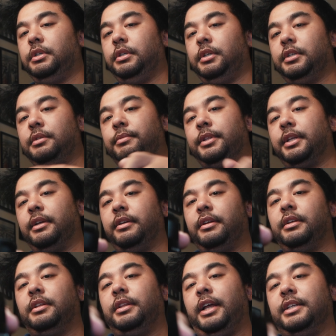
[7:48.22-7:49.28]
This is what
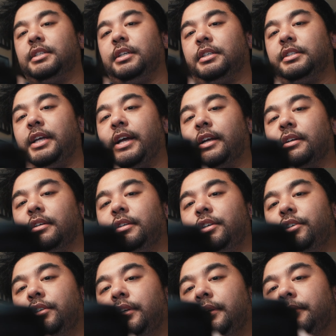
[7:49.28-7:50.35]
the lens looks like
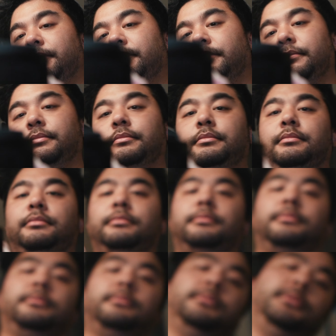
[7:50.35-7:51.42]
usually.
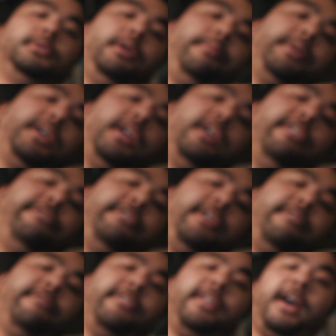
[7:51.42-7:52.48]
Let me get on the
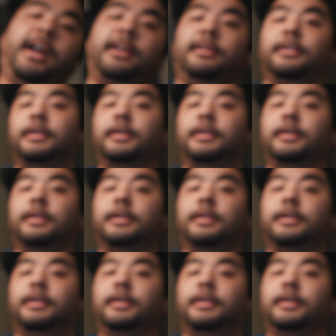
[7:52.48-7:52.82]
frame for that.